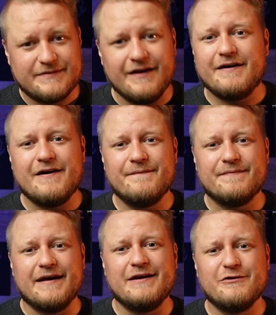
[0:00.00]
Ta-da!
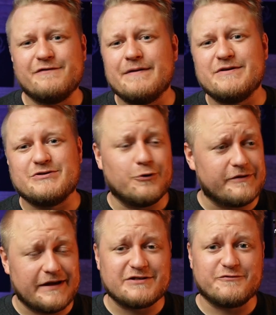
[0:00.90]
End of episode,
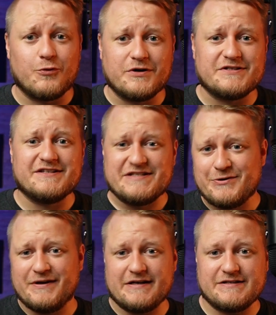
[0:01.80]
thanks for watching, see
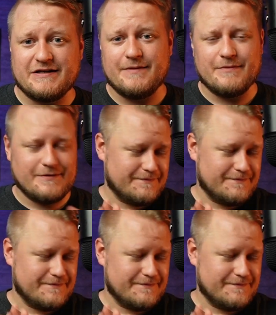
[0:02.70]
you next time.